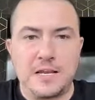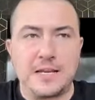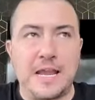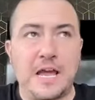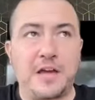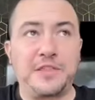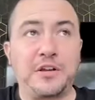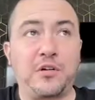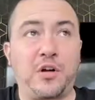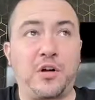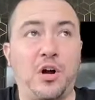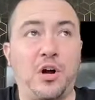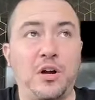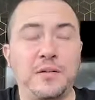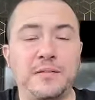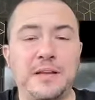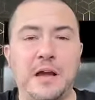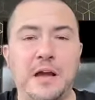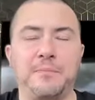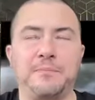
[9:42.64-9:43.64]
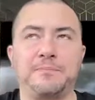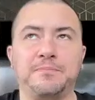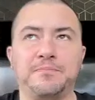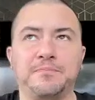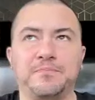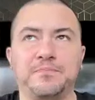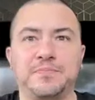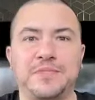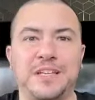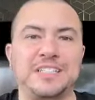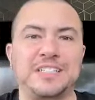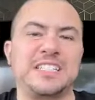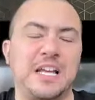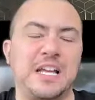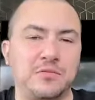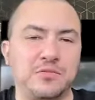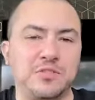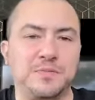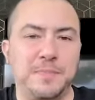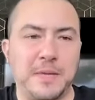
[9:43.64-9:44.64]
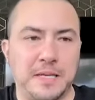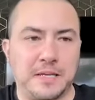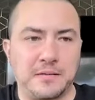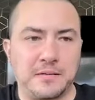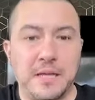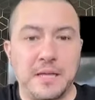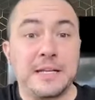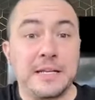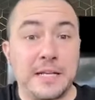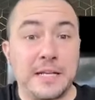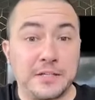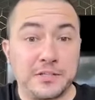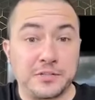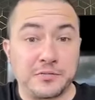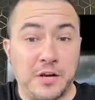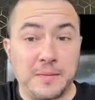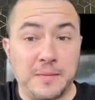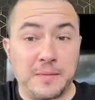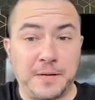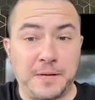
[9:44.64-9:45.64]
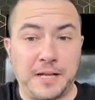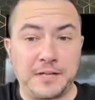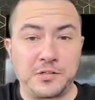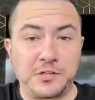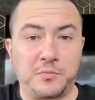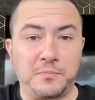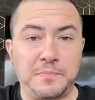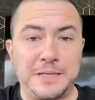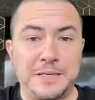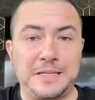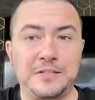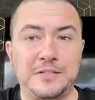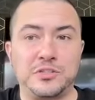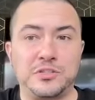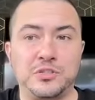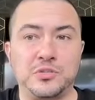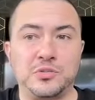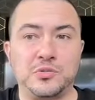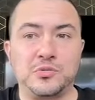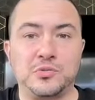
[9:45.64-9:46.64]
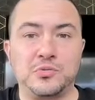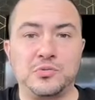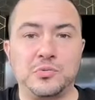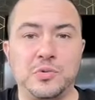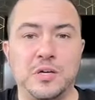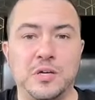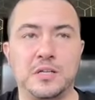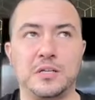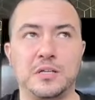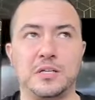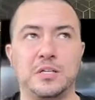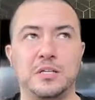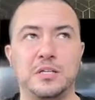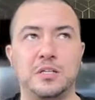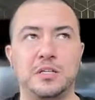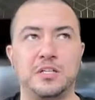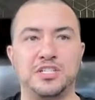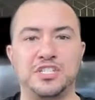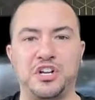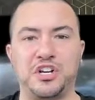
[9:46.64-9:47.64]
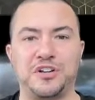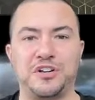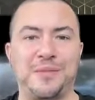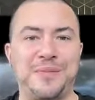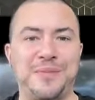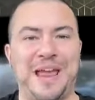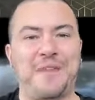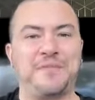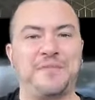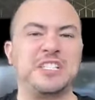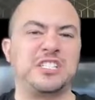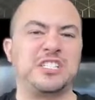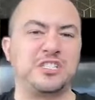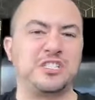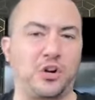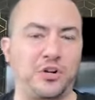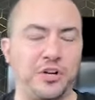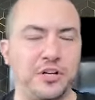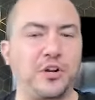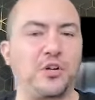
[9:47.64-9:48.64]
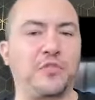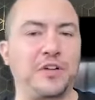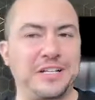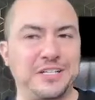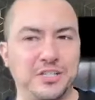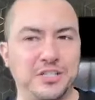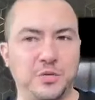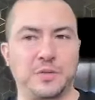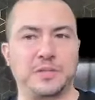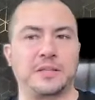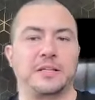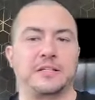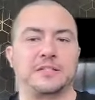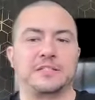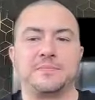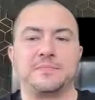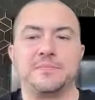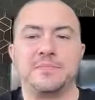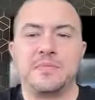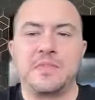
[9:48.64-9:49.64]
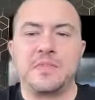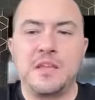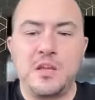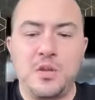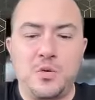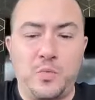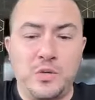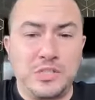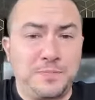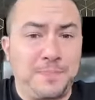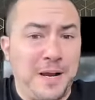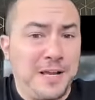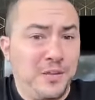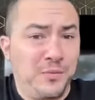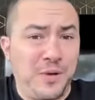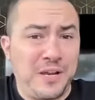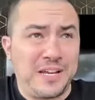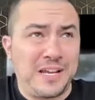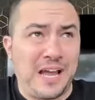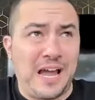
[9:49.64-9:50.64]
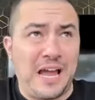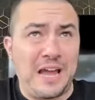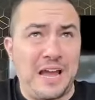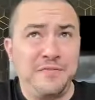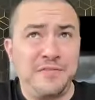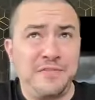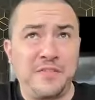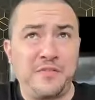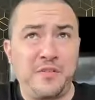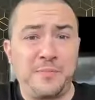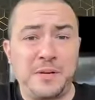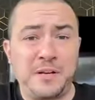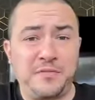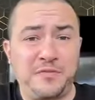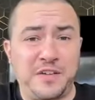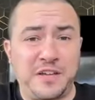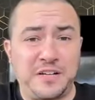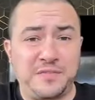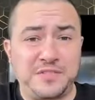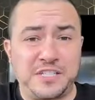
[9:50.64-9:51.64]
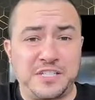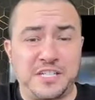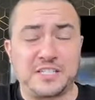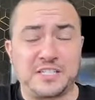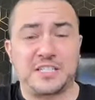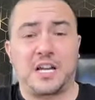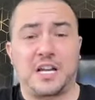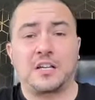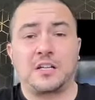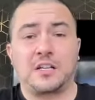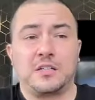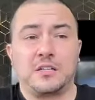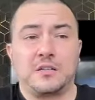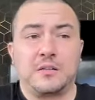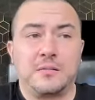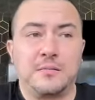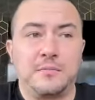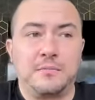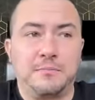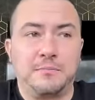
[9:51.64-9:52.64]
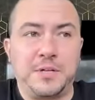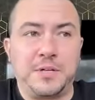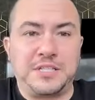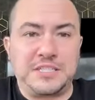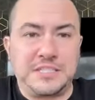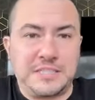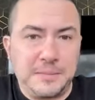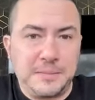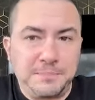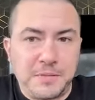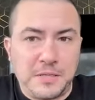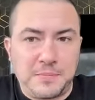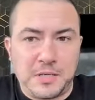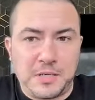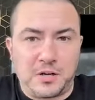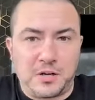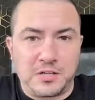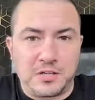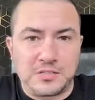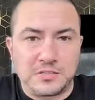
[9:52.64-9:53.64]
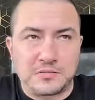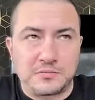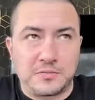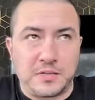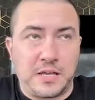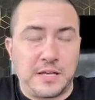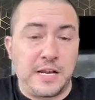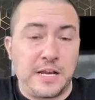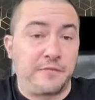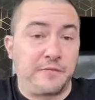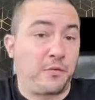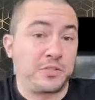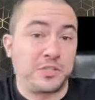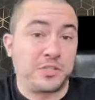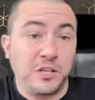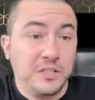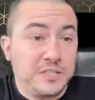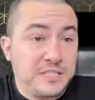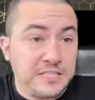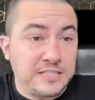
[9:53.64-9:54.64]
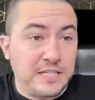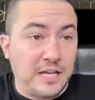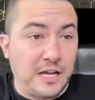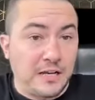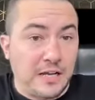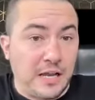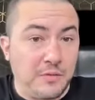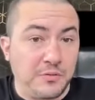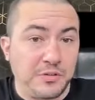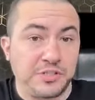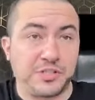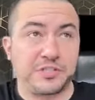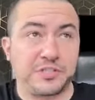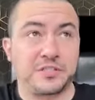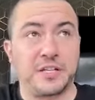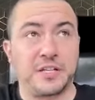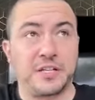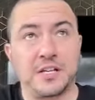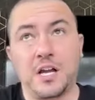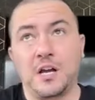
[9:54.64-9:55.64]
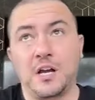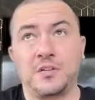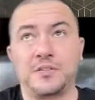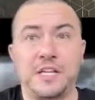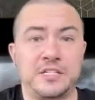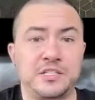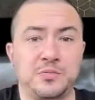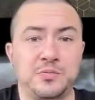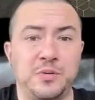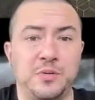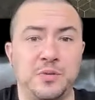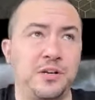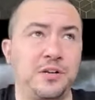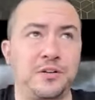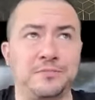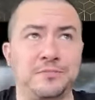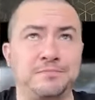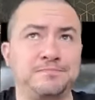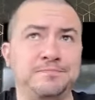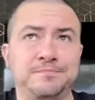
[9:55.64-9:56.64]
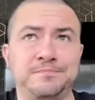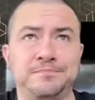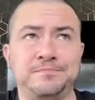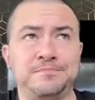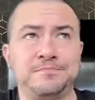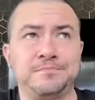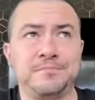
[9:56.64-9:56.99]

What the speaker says: Now that sounds big, and it is, right? But I don't mean to share that we haven't started already doing this. Which, by the way, I've never been a fan of TikTok, but it's simply because I never was on TikTok. I was just like, oh, that's where